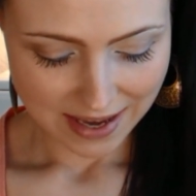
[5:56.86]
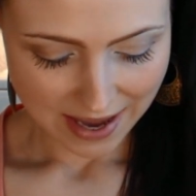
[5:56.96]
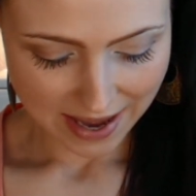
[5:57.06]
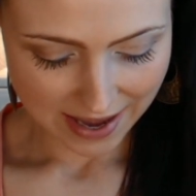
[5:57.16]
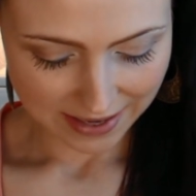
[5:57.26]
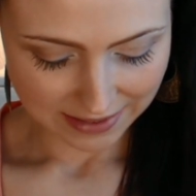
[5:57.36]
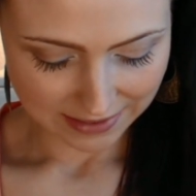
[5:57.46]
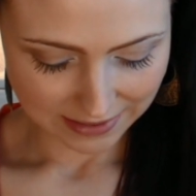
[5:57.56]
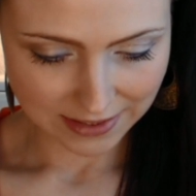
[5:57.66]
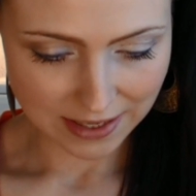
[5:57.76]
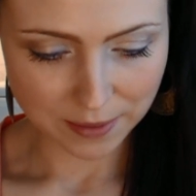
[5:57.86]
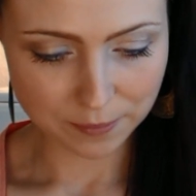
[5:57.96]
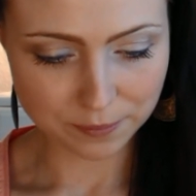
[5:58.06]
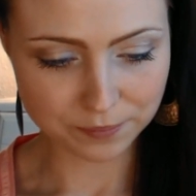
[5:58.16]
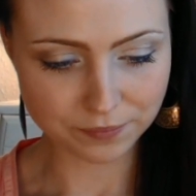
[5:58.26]

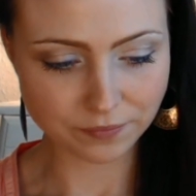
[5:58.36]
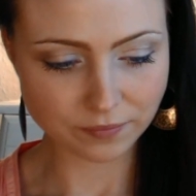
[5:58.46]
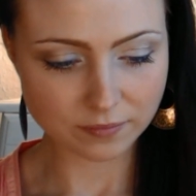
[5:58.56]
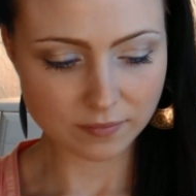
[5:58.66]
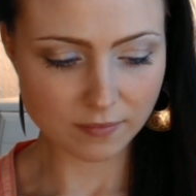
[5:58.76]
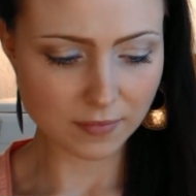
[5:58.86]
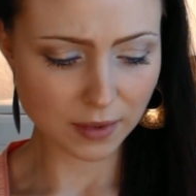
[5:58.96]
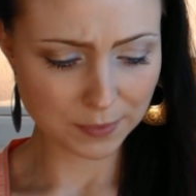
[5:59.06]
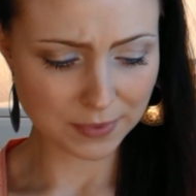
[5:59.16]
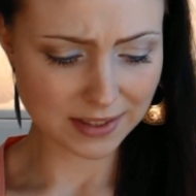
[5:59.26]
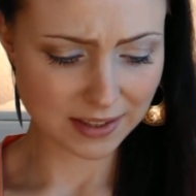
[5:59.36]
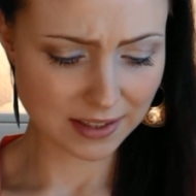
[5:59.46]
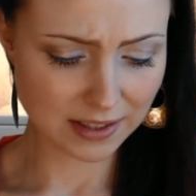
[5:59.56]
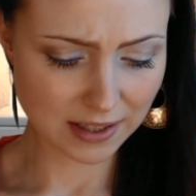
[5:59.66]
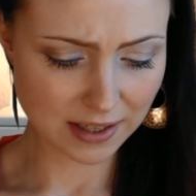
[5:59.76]
And let me see,
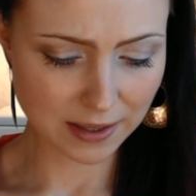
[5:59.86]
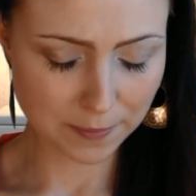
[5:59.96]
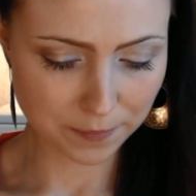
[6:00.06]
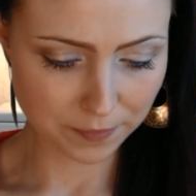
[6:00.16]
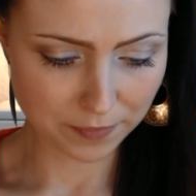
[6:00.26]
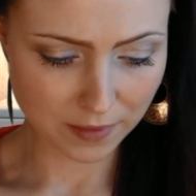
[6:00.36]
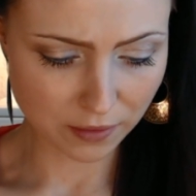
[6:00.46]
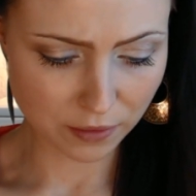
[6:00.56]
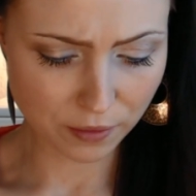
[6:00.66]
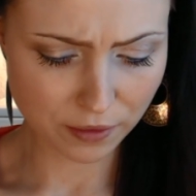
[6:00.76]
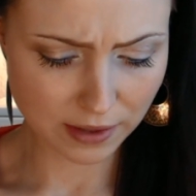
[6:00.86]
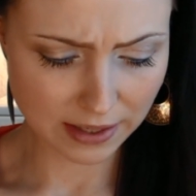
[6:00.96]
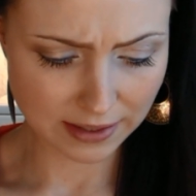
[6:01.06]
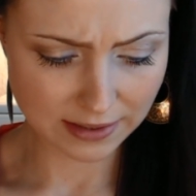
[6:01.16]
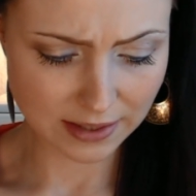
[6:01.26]
other
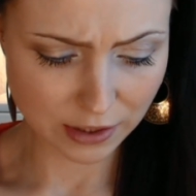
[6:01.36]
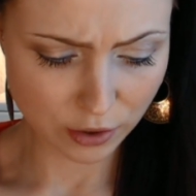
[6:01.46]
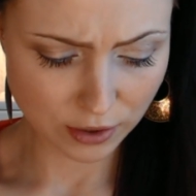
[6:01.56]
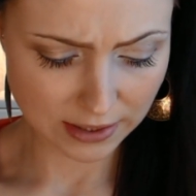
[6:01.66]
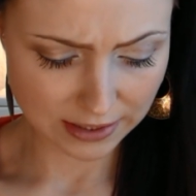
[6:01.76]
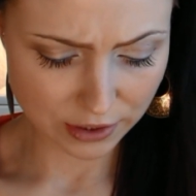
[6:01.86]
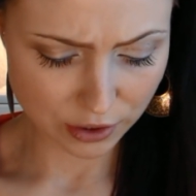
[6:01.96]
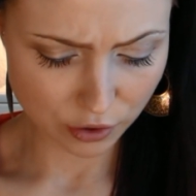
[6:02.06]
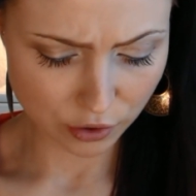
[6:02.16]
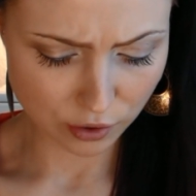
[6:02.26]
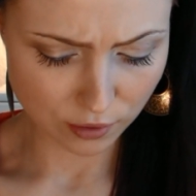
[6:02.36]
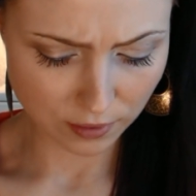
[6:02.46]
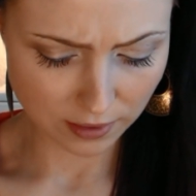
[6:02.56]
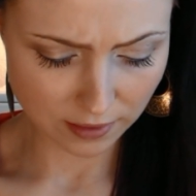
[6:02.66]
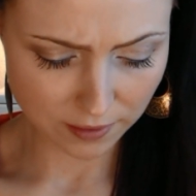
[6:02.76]
things that you need to know
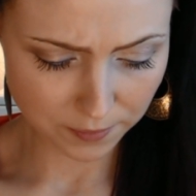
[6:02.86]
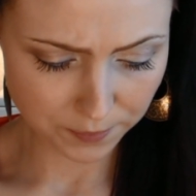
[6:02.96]
here.